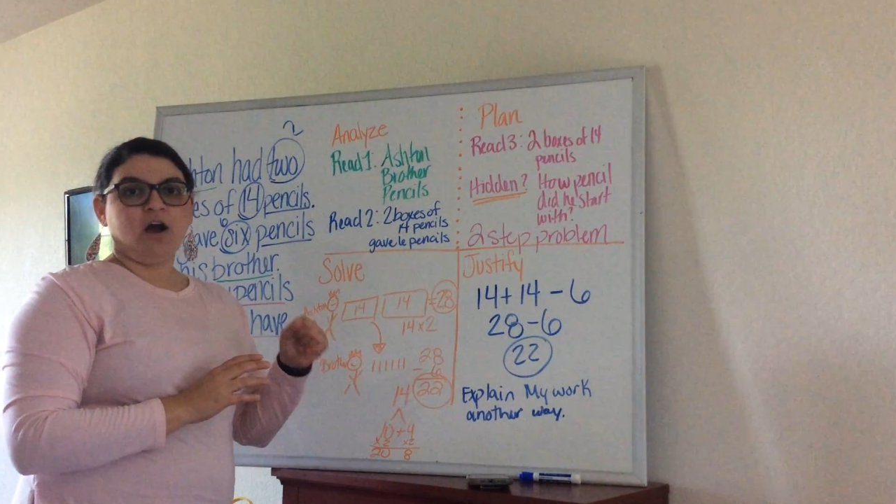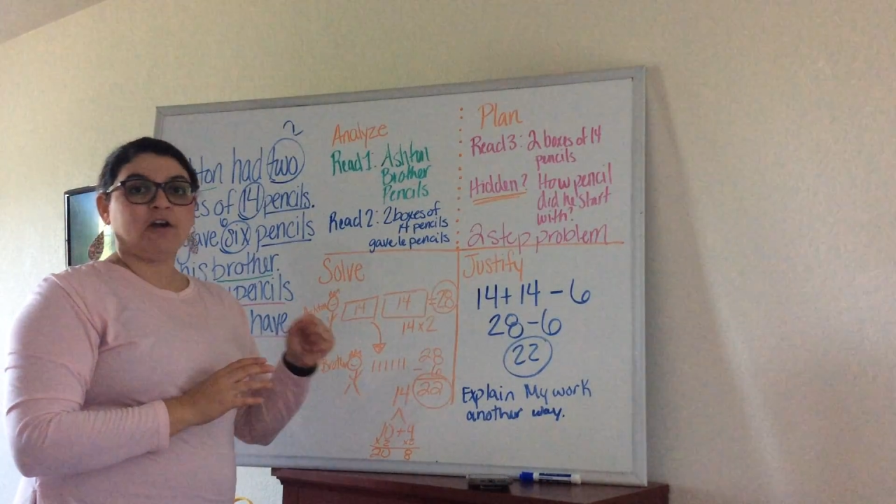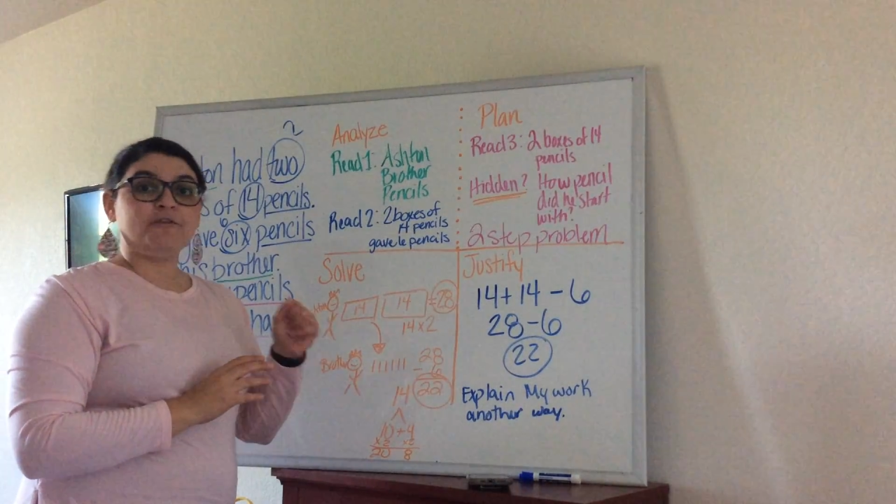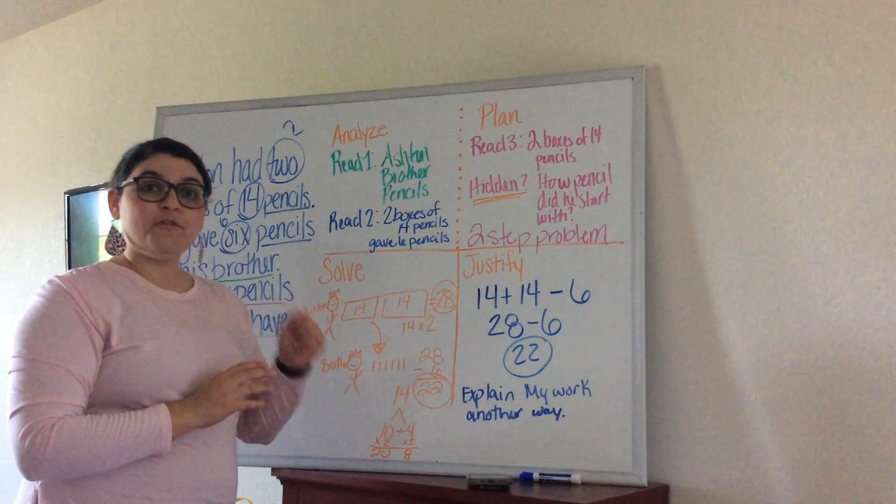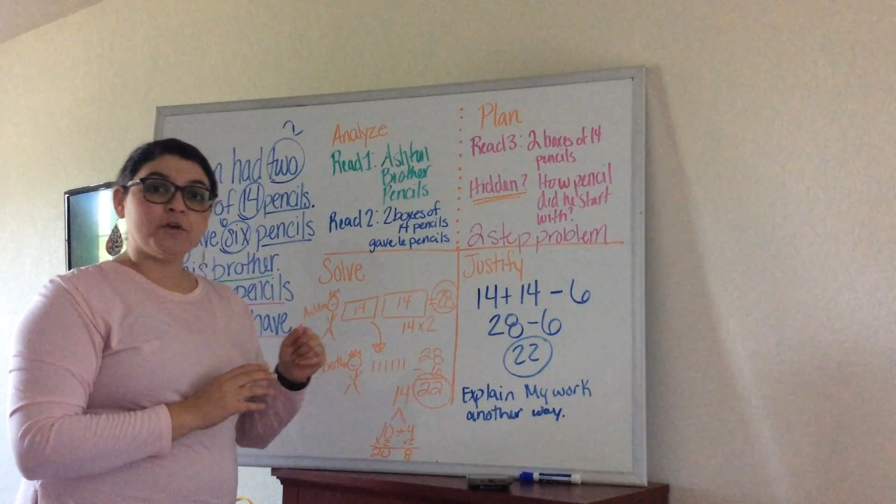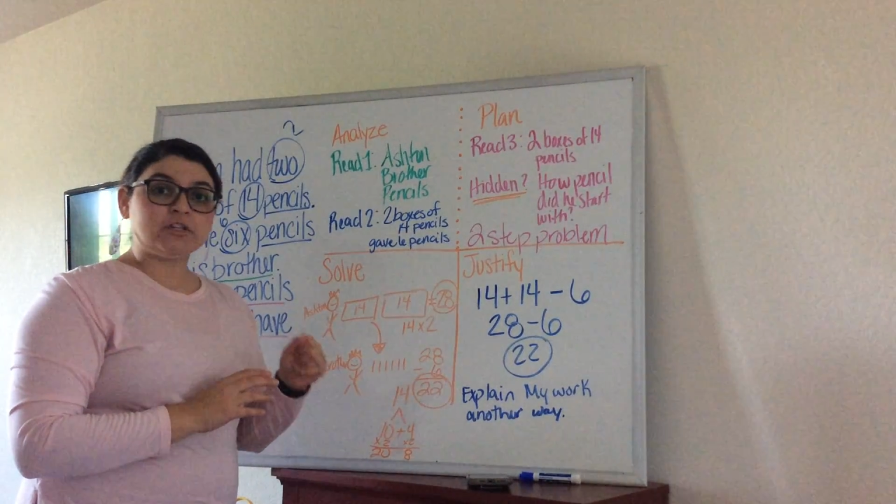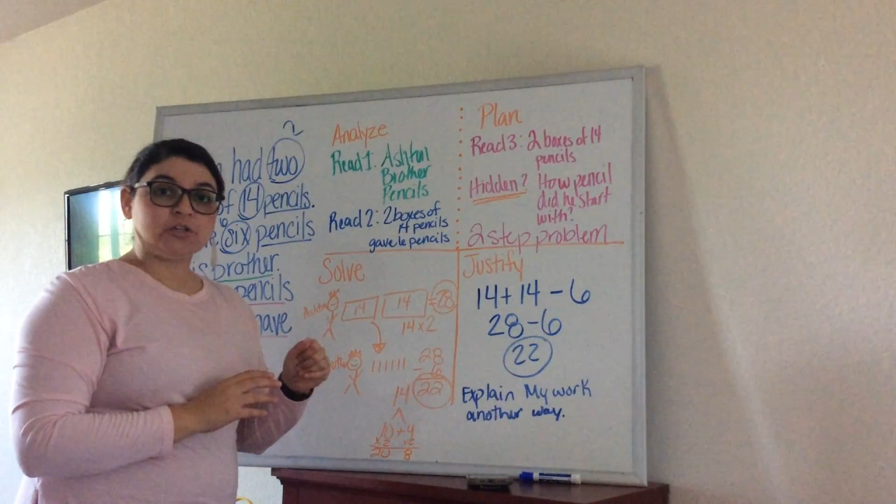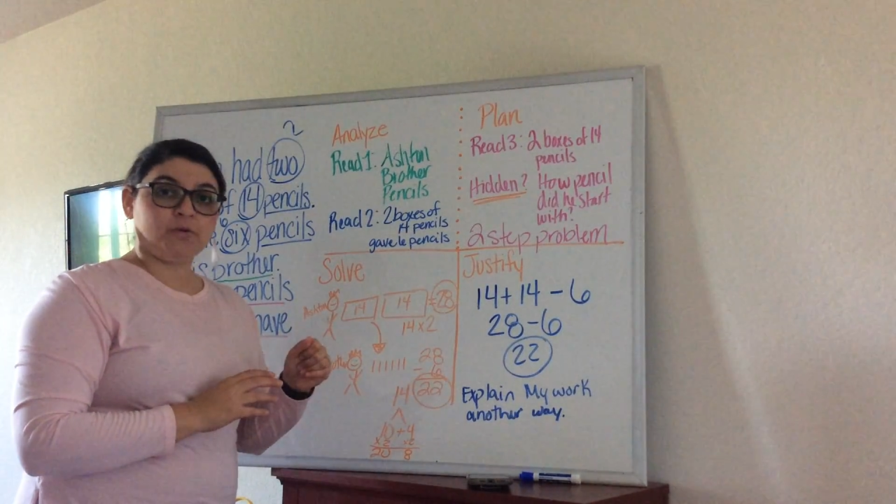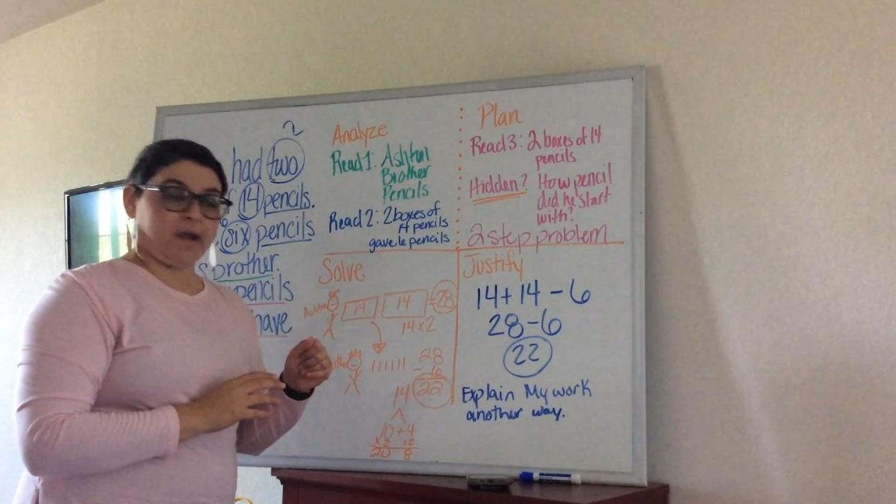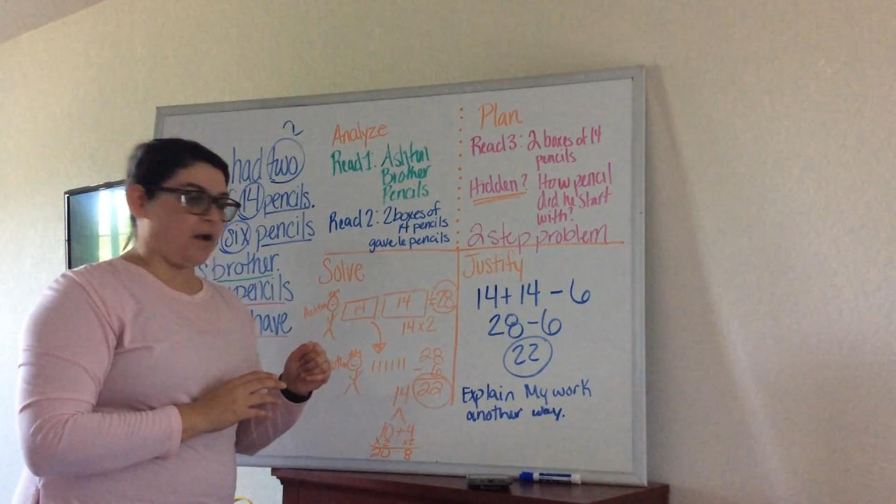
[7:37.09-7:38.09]
our 4
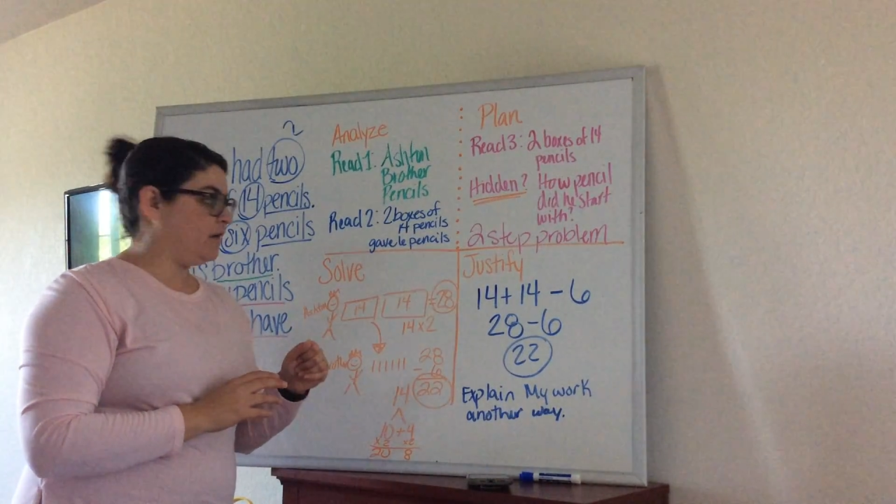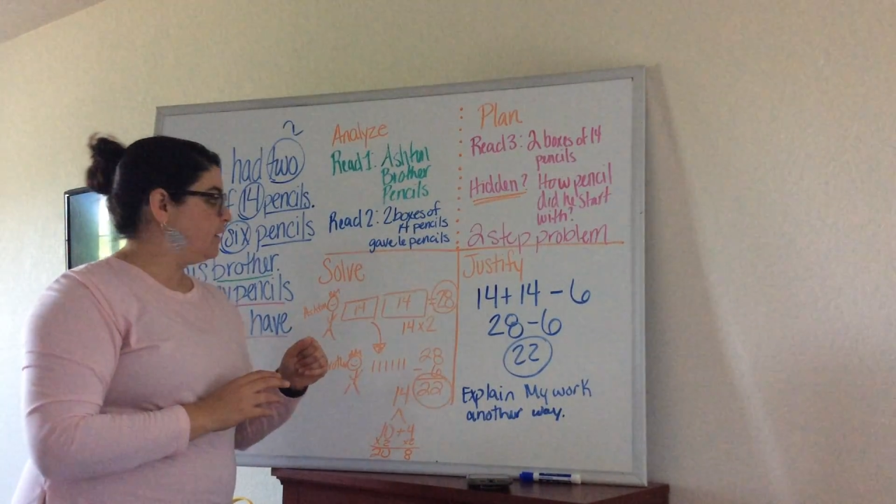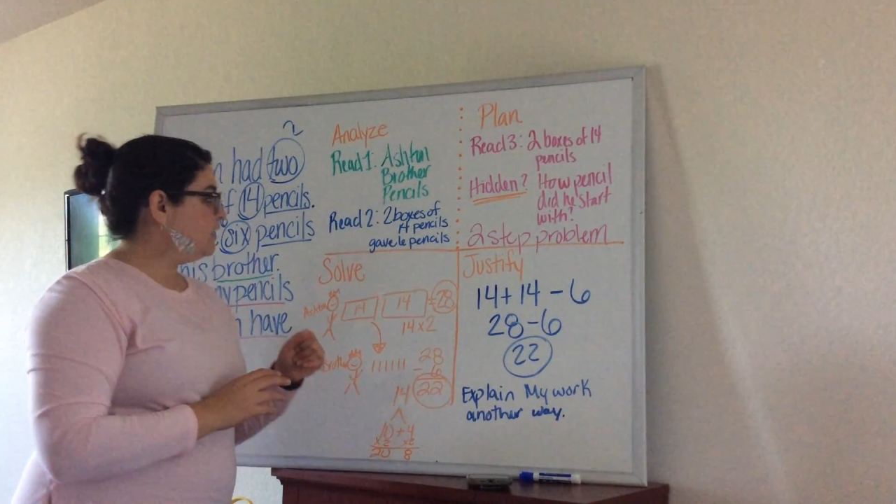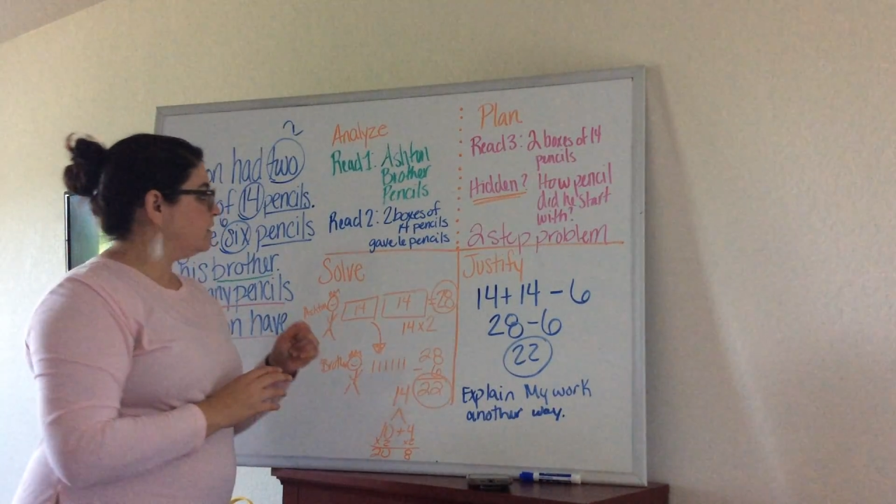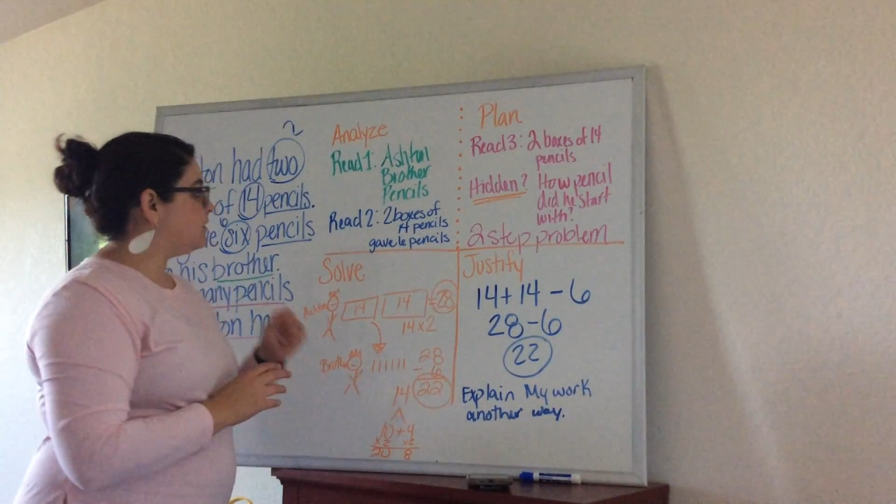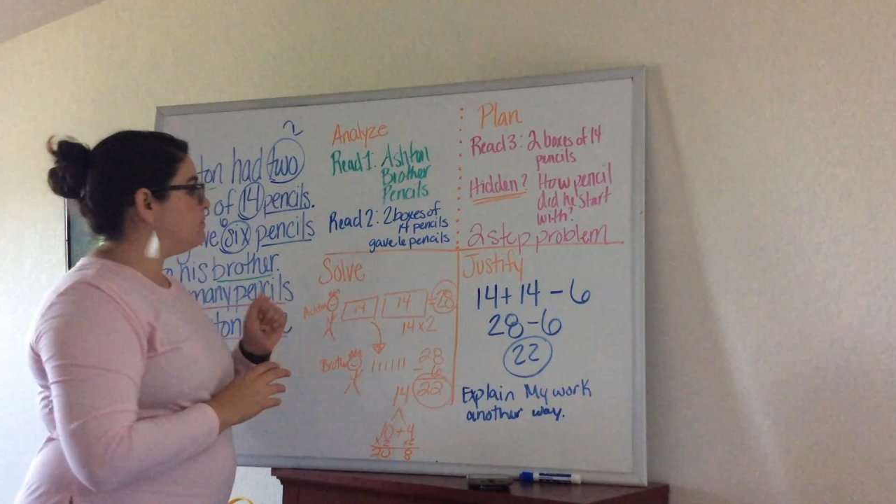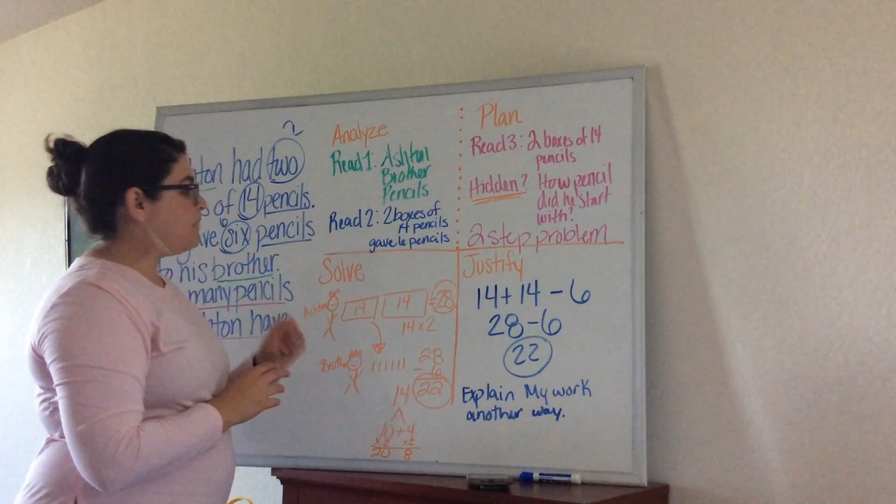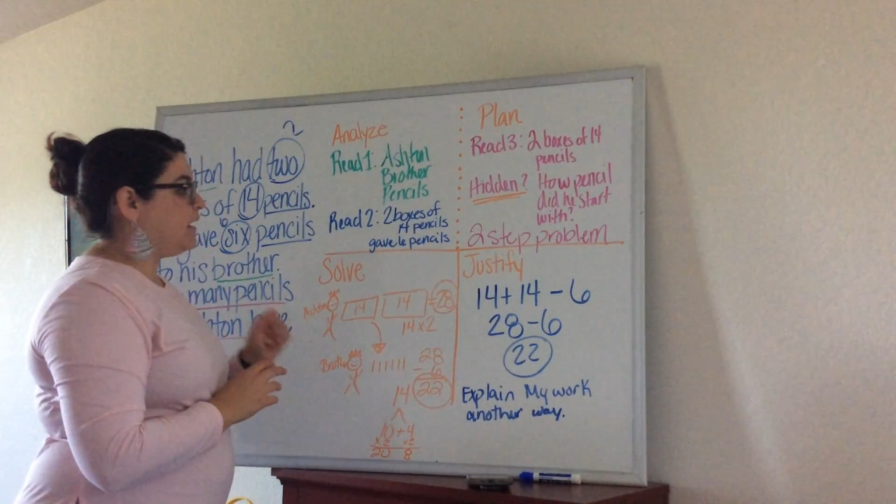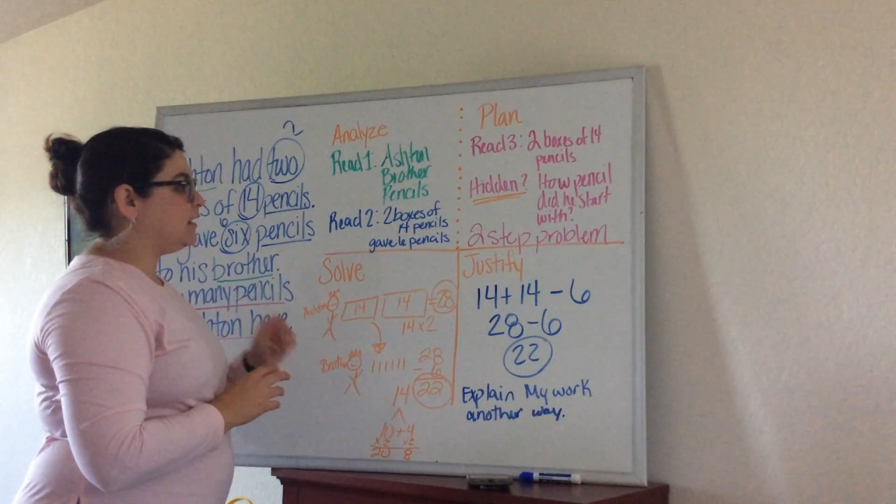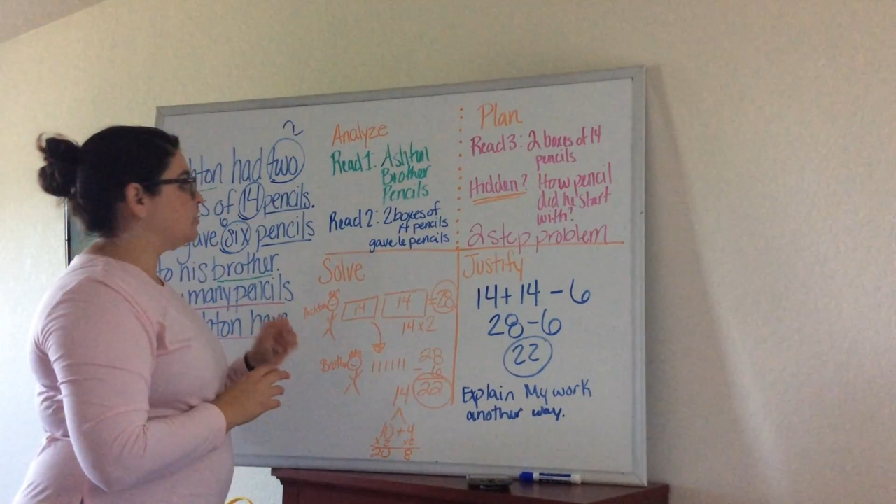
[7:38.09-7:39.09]
square, to
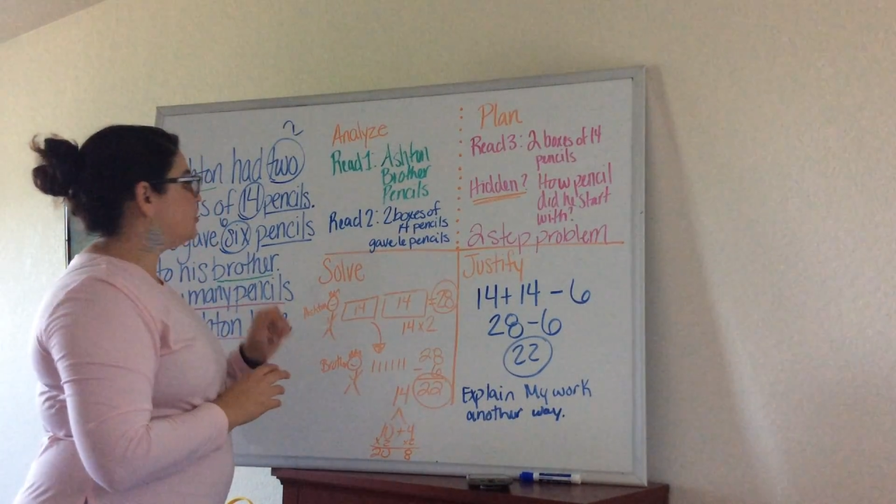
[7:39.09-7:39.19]
make